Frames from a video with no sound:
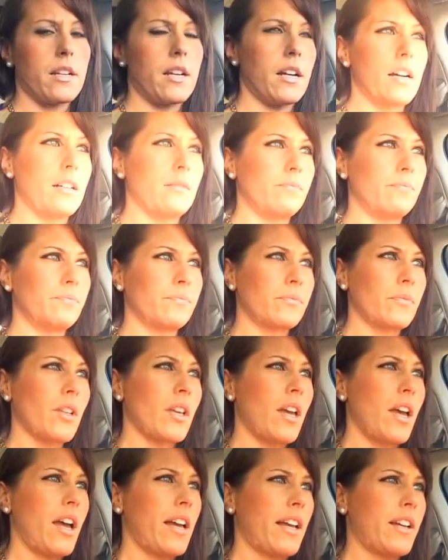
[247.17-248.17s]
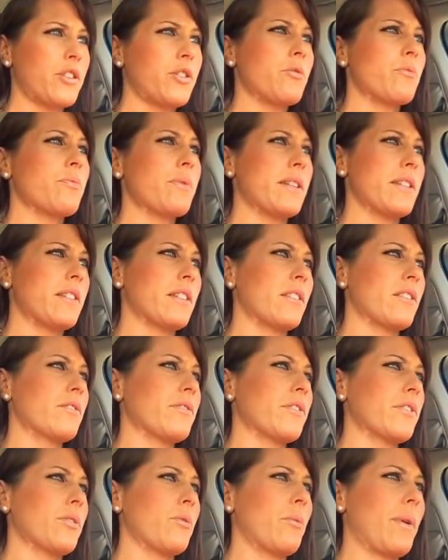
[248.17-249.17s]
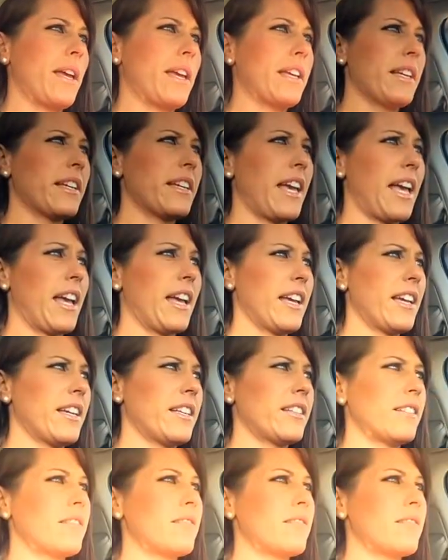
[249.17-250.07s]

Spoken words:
I guess the reason for the weight gain,